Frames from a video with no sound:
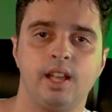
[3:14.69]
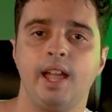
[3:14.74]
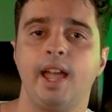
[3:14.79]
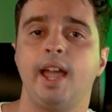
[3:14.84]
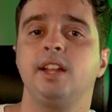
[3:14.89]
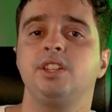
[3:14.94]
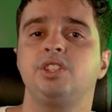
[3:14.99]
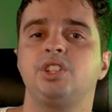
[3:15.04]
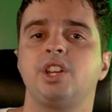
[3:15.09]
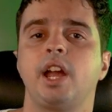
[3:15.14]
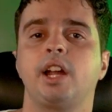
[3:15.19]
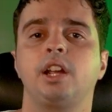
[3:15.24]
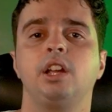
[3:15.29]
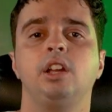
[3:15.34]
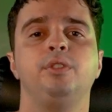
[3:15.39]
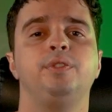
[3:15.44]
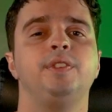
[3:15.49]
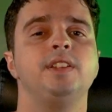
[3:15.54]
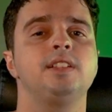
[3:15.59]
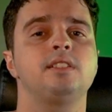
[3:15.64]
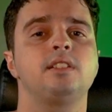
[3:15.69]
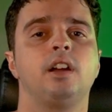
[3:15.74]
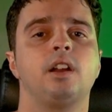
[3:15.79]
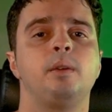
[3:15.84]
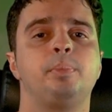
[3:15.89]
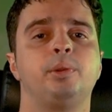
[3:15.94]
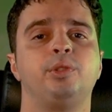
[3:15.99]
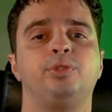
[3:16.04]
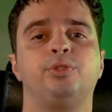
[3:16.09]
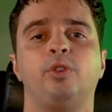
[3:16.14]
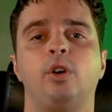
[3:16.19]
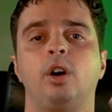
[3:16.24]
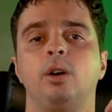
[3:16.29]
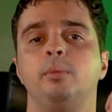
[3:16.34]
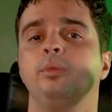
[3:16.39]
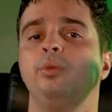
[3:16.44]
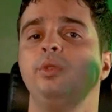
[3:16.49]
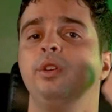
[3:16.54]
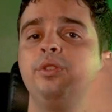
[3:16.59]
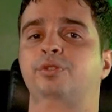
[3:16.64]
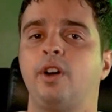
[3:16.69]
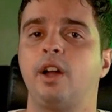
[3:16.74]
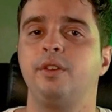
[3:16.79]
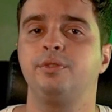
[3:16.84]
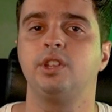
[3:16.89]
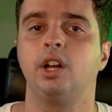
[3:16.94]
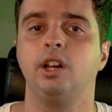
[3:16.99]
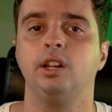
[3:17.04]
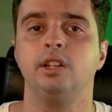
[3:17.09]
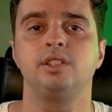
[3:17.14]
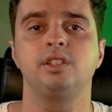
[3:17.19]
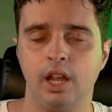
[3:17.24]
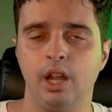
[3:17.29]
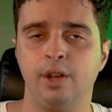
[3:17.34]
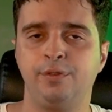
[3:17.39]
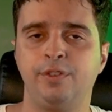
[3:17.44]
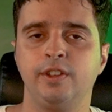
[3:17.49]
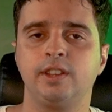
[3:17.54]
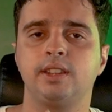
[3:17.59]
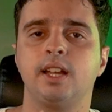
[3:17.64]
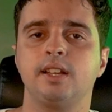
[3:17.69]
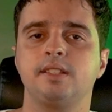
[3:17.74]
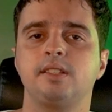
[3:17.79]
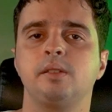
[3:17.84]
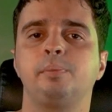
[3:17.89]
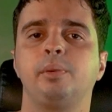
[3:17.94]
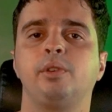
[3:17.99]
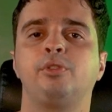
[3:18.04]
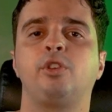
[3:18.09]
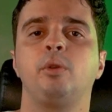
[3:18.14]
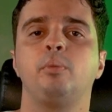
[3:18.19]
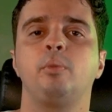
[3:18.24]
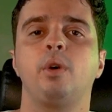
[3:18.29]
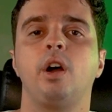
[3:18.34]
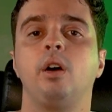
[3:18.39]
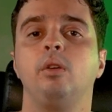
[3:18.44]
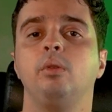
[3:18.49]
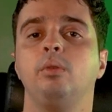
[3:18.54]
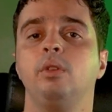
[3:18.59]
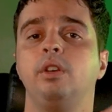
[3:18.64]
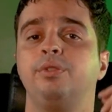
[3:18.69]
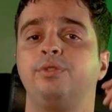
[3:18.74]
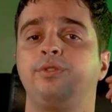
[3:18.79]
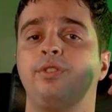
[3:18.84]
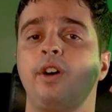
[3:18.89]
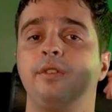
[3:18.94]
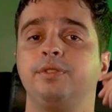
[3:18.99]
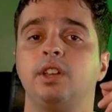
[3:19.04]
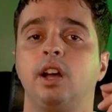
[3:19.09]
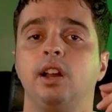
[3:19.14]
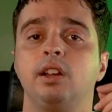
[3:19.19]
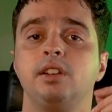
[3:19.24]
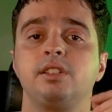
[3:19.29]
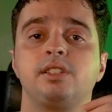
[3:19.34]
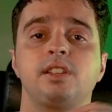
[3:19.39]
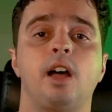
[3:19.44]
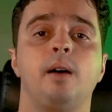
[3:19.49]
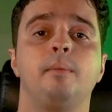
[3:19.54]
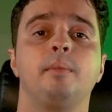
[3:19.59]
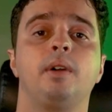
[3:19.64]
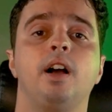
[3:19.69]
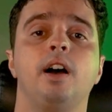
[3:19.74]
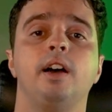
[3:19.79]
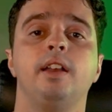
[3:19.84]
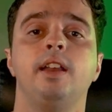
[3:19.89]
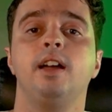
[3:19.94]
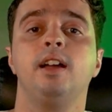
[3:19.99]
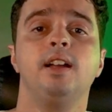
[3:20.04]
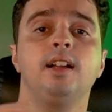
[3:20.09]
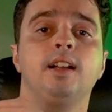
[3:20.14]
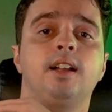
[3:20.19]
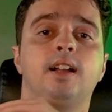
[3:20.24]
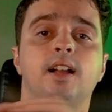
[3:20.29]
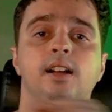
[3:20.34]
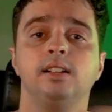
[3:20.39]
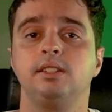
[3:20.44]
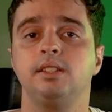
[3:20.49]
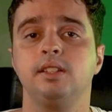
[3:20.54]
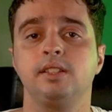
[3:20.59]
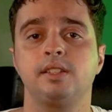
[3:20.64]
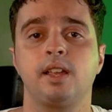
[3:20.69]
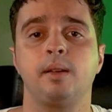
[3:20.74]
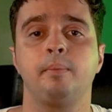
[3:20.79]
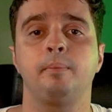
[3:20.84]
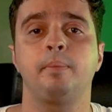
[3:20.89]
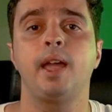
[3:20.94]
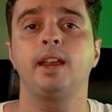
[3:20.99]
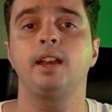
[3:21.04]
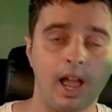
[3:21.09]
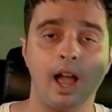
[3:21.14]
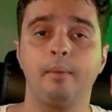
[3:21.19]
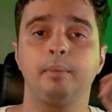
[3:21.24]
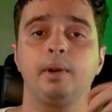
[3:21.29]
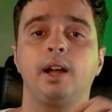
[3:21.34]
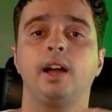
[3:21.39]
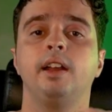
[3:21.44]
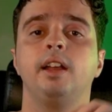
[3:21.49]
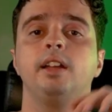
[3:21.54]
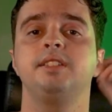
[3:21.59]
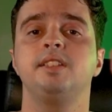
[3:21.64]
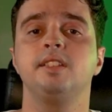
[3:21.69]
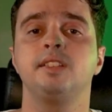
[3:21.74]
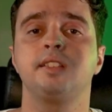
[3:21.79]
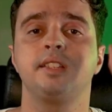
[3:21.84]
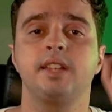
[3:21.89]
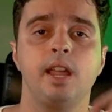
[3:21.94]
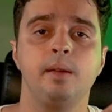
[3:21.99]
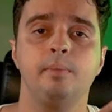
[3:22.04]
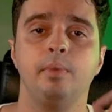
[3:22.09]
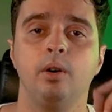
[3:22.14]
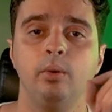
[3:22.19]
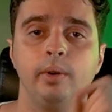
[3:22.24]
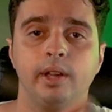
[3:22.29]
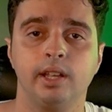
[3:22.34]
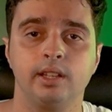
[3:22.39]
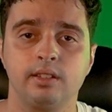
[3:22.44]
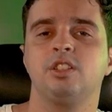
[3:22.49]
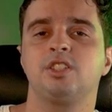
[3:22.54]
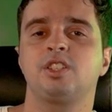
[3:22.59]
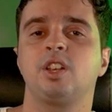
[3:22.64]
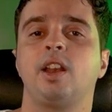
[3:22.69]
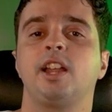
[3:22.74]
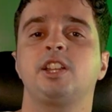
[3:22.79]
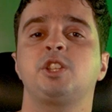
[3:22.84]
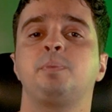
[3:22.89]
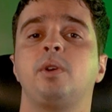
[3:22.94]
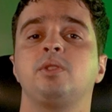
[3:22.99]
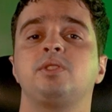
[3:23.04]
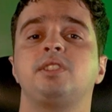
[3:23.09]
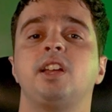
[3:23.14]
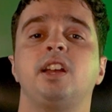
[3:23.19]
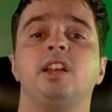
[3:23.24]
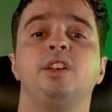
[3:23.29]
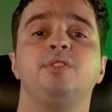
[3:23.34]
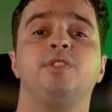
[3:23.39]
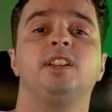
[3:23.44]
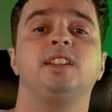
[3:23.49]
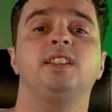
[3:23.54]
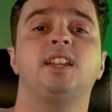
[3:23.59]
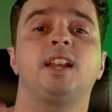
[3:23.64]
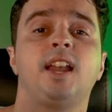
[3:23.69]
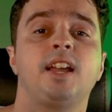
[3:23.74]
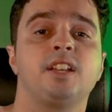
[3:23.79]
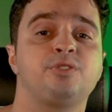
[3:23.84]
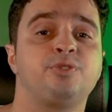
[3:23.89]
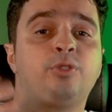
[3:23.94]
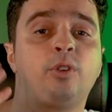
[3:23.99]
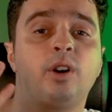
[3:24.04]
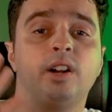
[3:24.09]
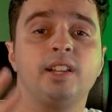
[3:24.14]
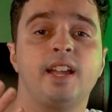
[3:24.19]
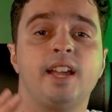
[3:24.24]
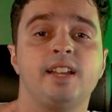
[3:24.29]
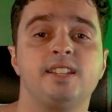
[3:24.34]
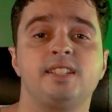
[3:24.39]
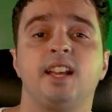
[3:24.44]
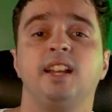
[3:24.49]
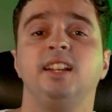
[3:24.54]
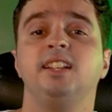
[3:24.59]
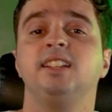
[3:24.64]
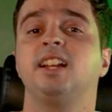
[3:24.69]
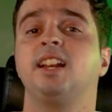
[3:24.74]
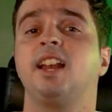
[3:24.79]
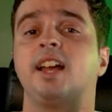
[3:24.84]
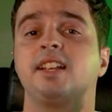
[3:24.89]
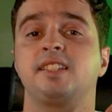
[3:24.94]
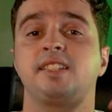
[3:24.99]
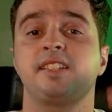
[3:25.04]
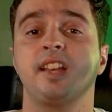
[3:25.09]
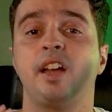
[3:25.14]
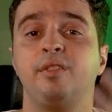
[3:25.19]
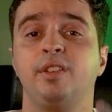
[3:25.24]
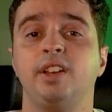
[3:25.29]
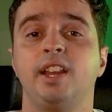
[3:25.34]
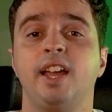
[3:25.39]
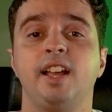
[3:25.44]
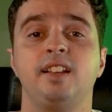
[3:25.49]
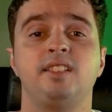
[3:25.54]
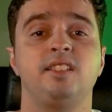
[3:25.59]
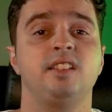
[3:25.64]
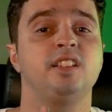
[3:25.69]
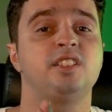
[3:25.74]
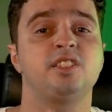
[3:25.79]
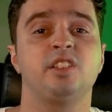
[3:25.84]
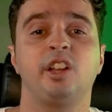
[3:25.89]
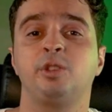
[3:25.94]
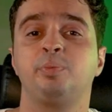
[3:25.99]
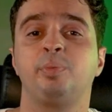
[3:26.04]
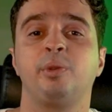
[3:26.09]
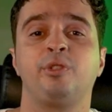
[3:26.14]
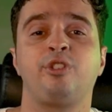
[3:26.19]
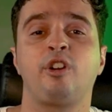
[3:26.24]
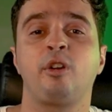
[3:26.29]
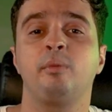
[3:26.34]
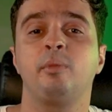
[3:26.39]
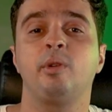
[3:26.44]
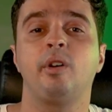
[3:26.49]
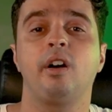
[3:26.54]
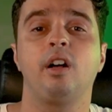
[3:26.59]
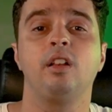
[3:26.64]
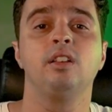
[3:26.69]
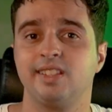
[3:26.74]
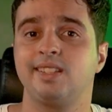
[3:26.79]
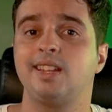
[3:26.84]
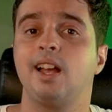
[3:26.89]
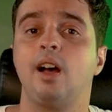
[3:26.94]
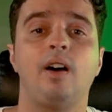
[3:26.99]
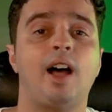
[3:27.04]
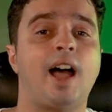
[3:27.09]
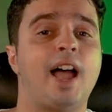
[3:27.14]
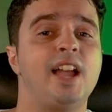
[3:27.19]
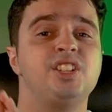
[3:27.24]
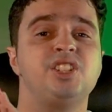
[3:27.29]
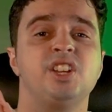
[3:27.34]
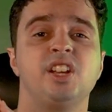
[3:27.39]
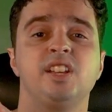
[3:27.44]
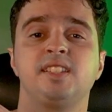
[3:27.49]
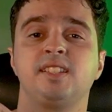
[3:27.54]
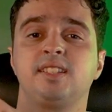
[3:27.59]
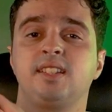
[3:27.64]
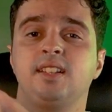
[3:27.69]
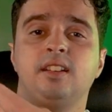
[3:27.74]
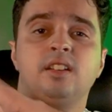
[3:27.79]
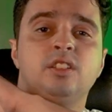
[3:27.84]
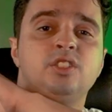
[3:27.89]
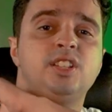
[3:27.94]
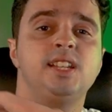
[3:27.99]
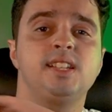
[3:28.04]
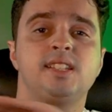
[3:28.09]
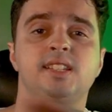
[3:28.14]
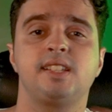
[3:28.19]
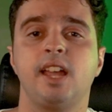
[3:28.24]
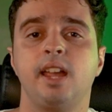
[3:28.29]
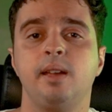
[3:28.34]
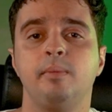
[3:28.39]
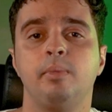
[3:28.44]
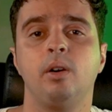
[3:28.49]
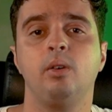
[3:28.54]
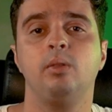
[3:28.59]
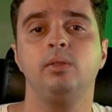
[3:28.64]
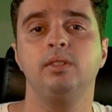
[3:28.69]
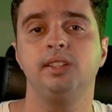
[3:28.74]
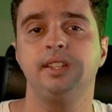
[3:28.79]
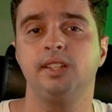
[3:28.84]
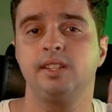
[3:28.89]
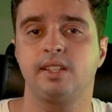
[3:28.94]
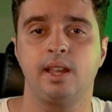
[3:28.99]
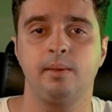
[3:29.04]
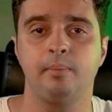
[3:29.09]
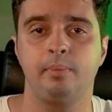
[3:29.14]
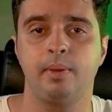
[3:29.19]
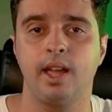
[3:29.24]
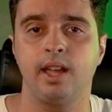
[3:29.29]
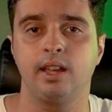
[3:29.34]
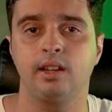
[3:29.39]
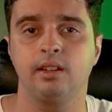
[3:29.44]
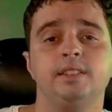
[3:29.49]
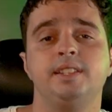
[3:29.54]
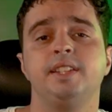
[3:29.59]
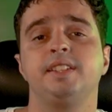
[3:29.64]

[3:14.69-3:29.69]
And check if it's gonna perform with $5. If it doesn't perform well with $5, I'm gonna cut this campaign, I'm gonna disable it. So let's suppose that even in the last 4 days and in the last 7 days, it's not performing well, so I just disable this campaign